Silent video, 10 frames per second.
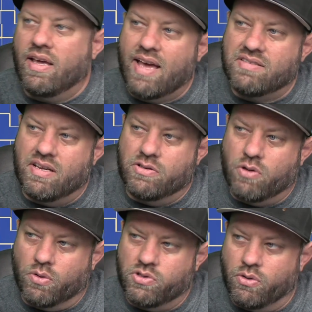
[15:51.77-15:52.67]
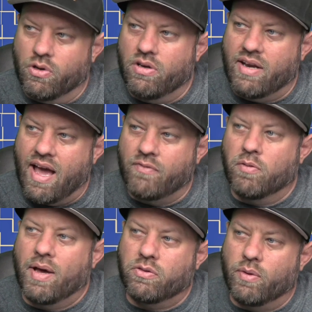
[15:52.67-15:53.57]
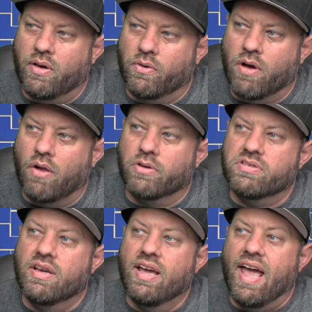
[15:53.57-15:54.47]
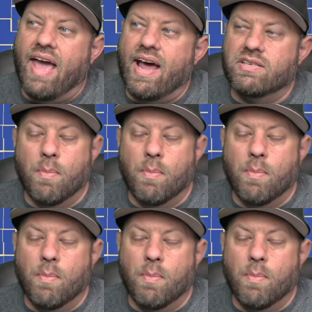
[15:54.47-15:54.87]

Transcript: It has an internal tuner you can add for about $300. It has a